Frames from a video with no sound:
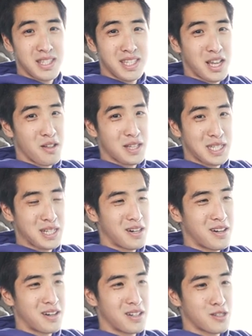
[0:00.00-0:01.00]
would sell this
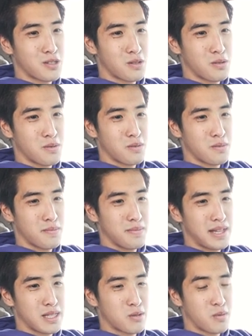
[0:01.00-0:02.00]
car, so
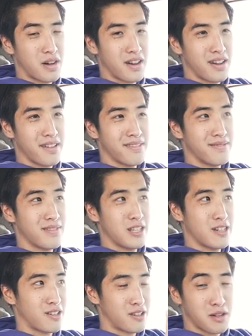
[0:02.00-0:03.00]
that's why
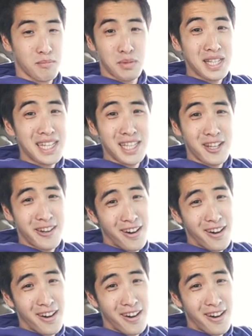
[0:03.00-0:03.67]
they're completely